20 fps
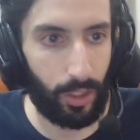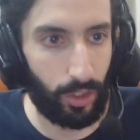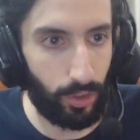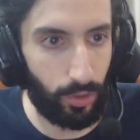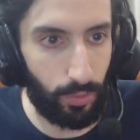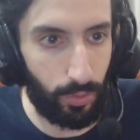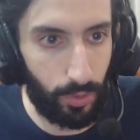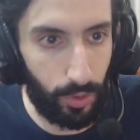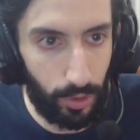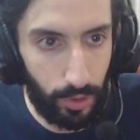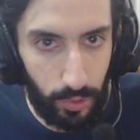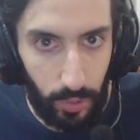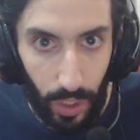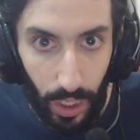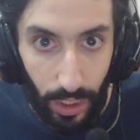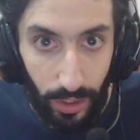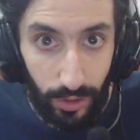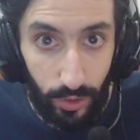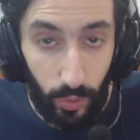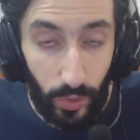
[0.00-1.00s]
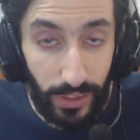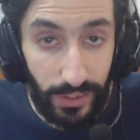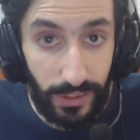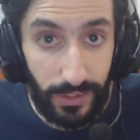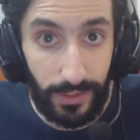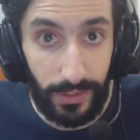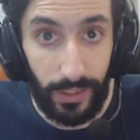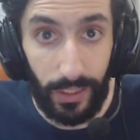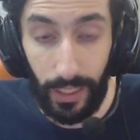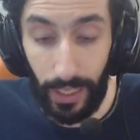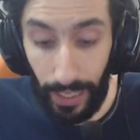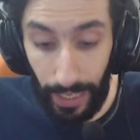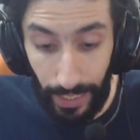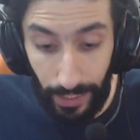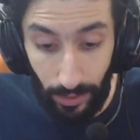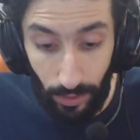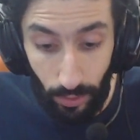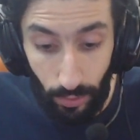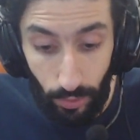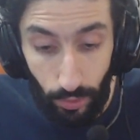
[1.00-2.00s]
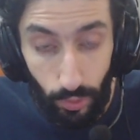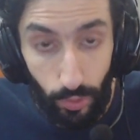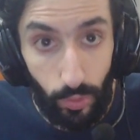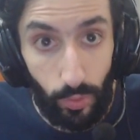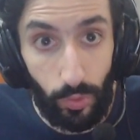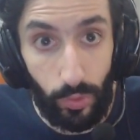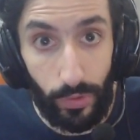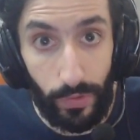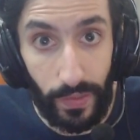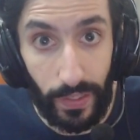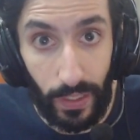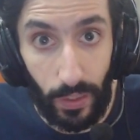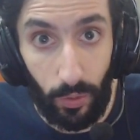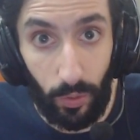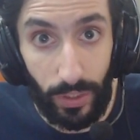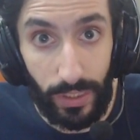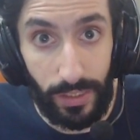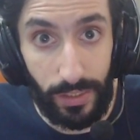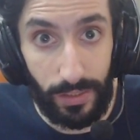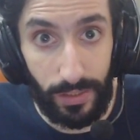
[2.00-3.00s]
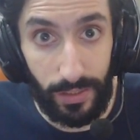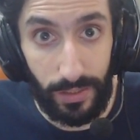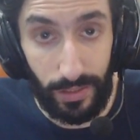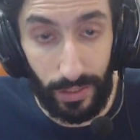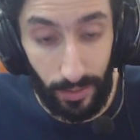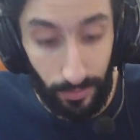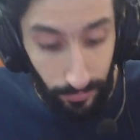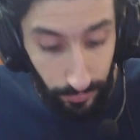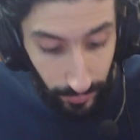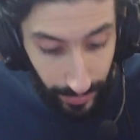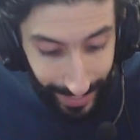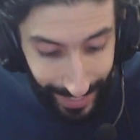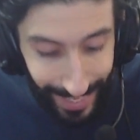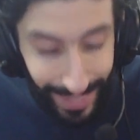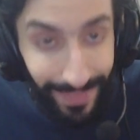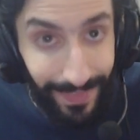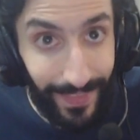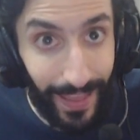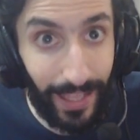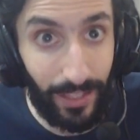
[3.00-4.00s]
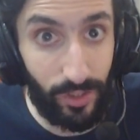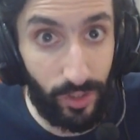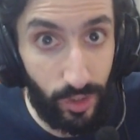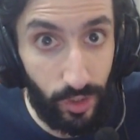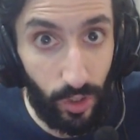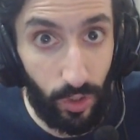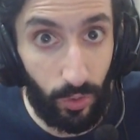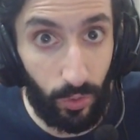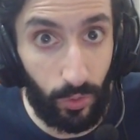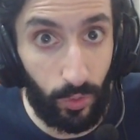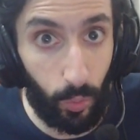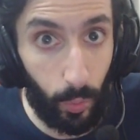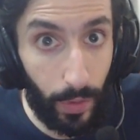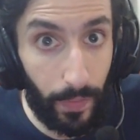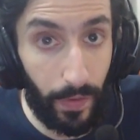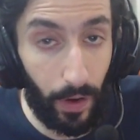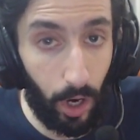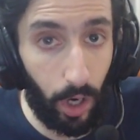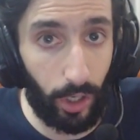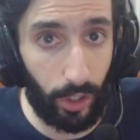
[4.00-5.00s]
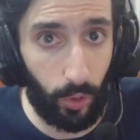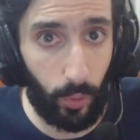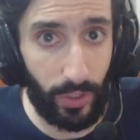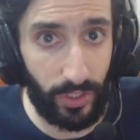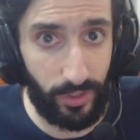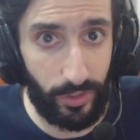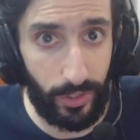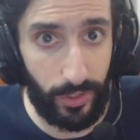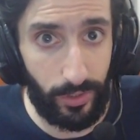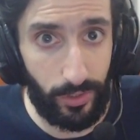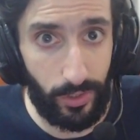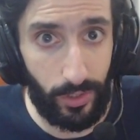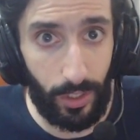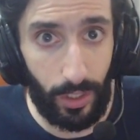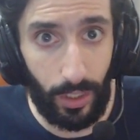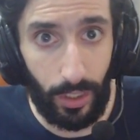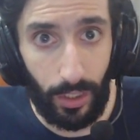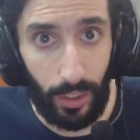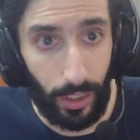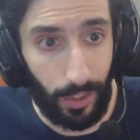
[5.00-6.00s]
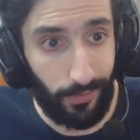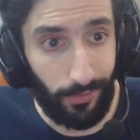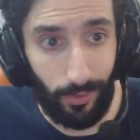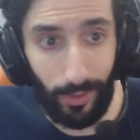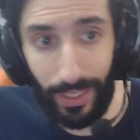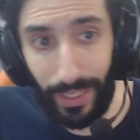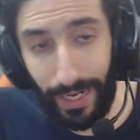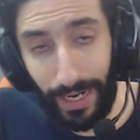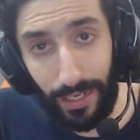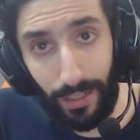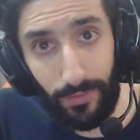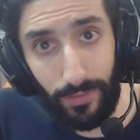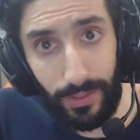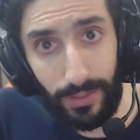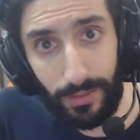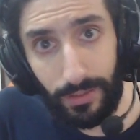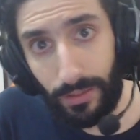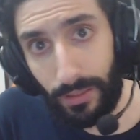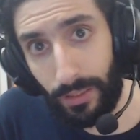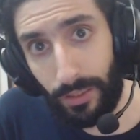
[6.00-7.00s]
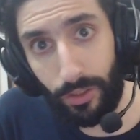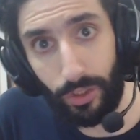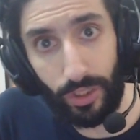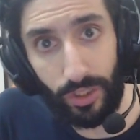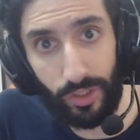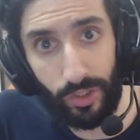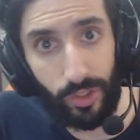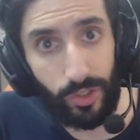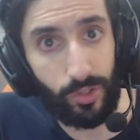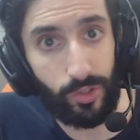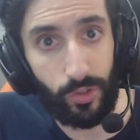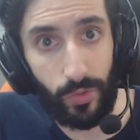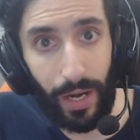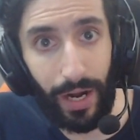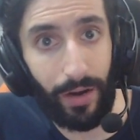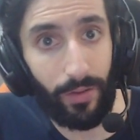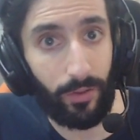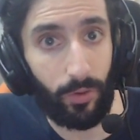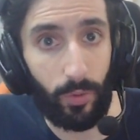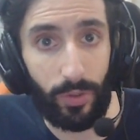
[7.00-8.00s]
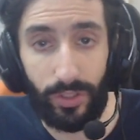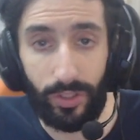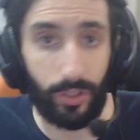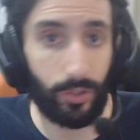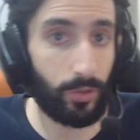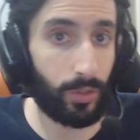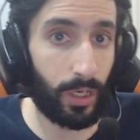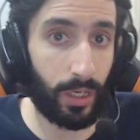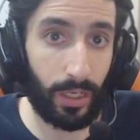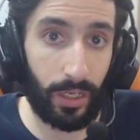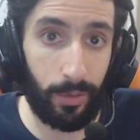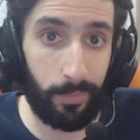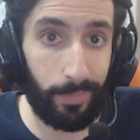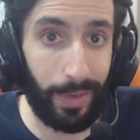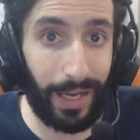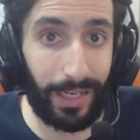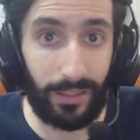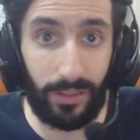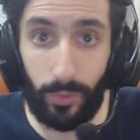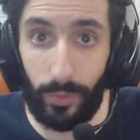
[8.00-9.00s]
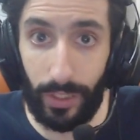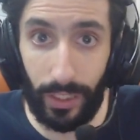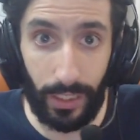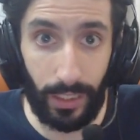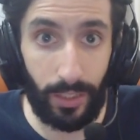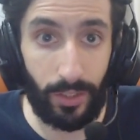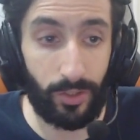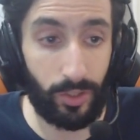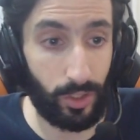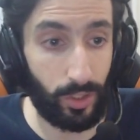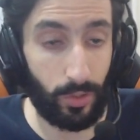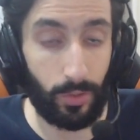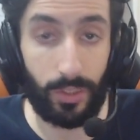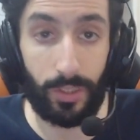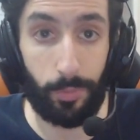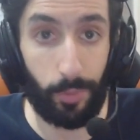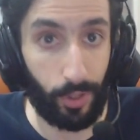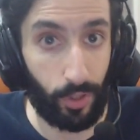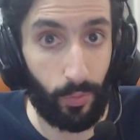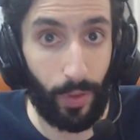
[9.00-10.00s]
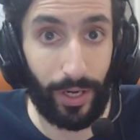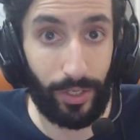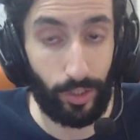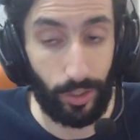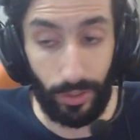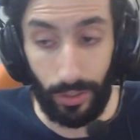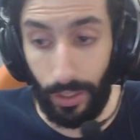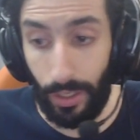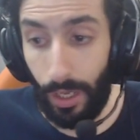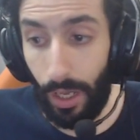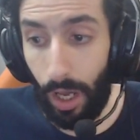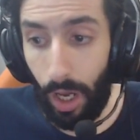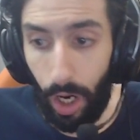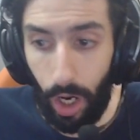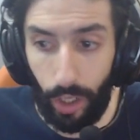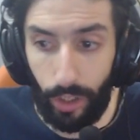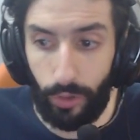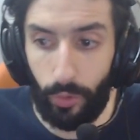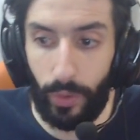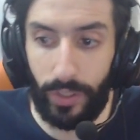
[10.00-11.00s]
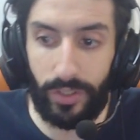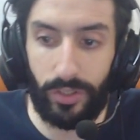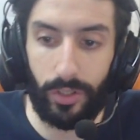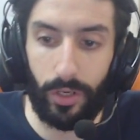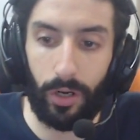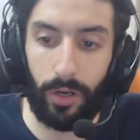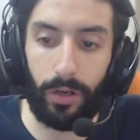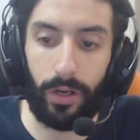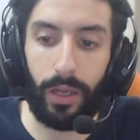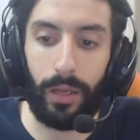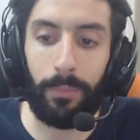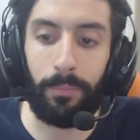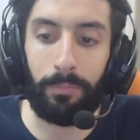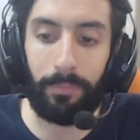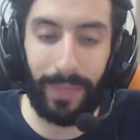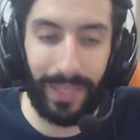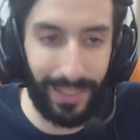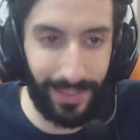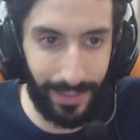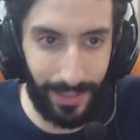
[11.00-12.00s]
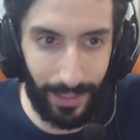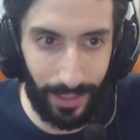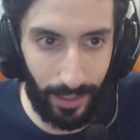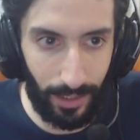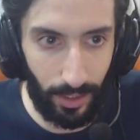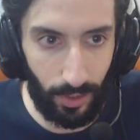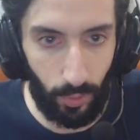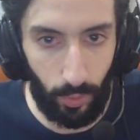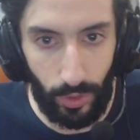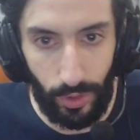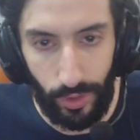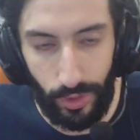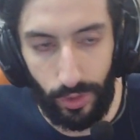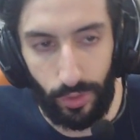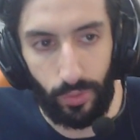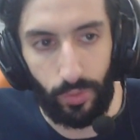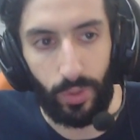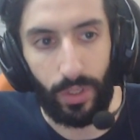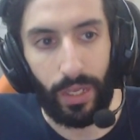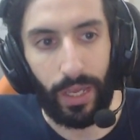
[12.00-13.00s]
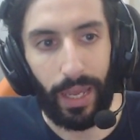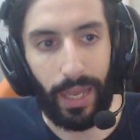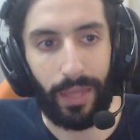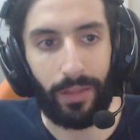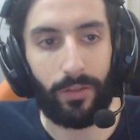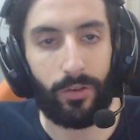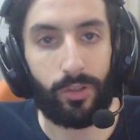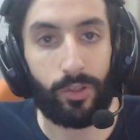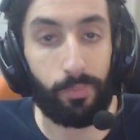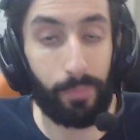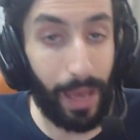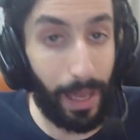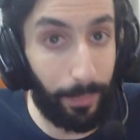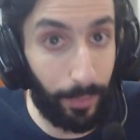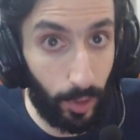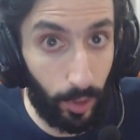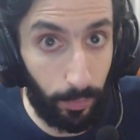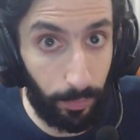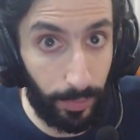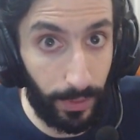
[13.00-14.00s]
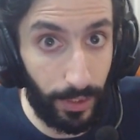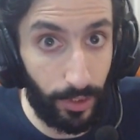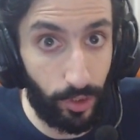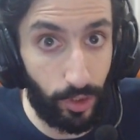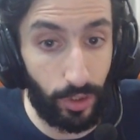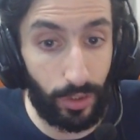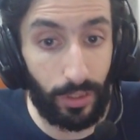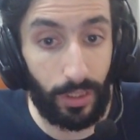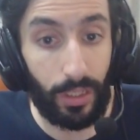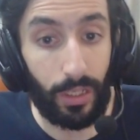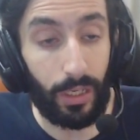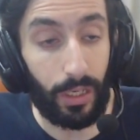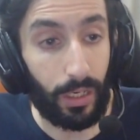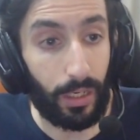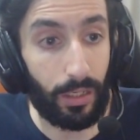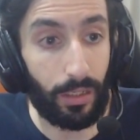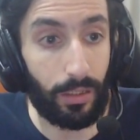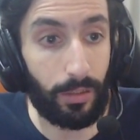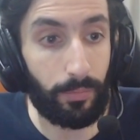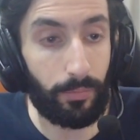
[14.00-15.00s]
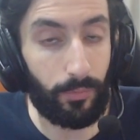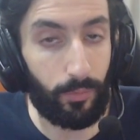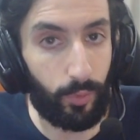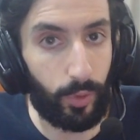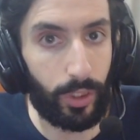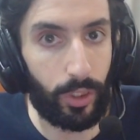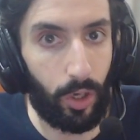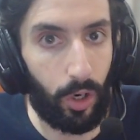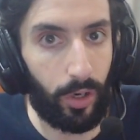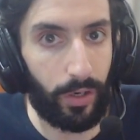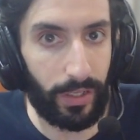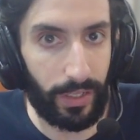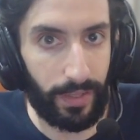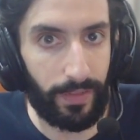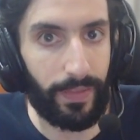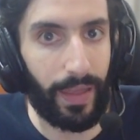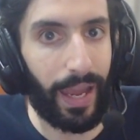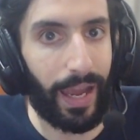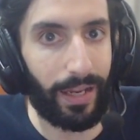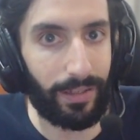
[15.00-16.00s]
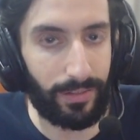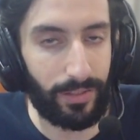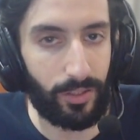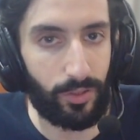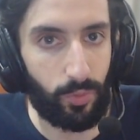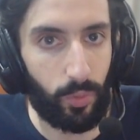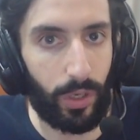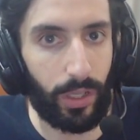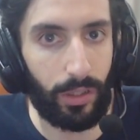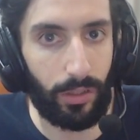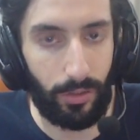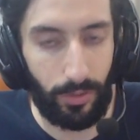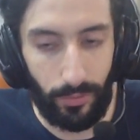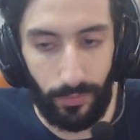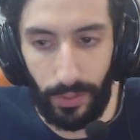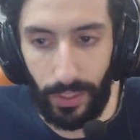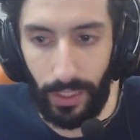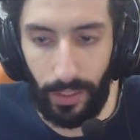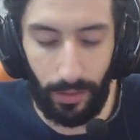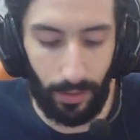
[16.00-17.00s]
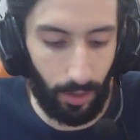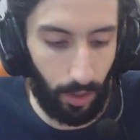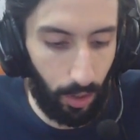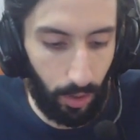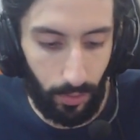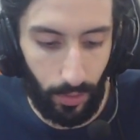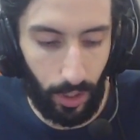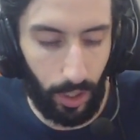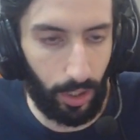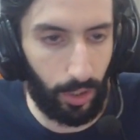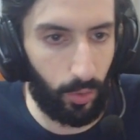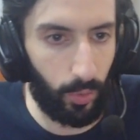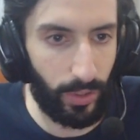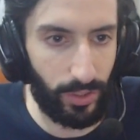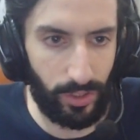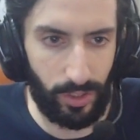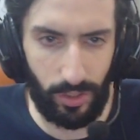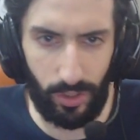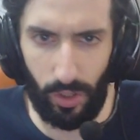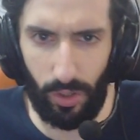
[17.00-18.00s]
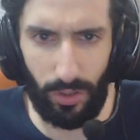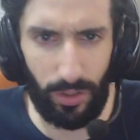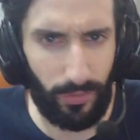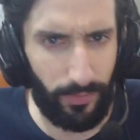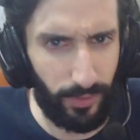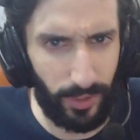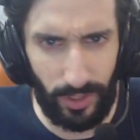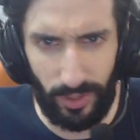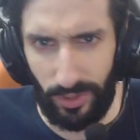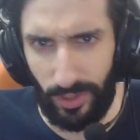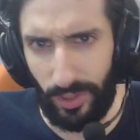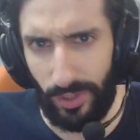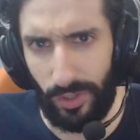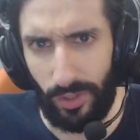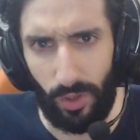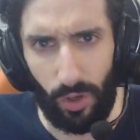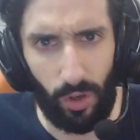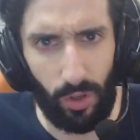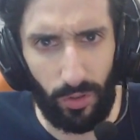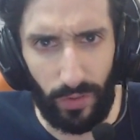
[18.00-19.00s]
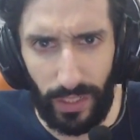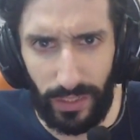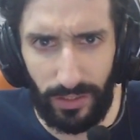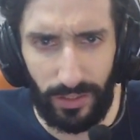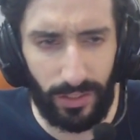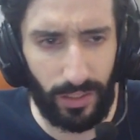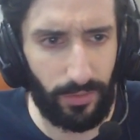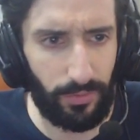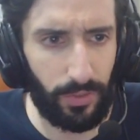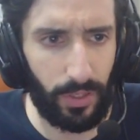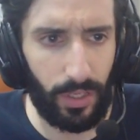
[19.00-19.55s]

You go to a heart quest and you do the quest stuff in that zone where the heart quest is. If you get out of it, it considers you out of the quest and you can come back to it and continue its progression. Heart quests are amazing in Guild Wars 2 and there's map completion um, regarding that as well. So if you get all the heart quests, all the vistas, all that stuff,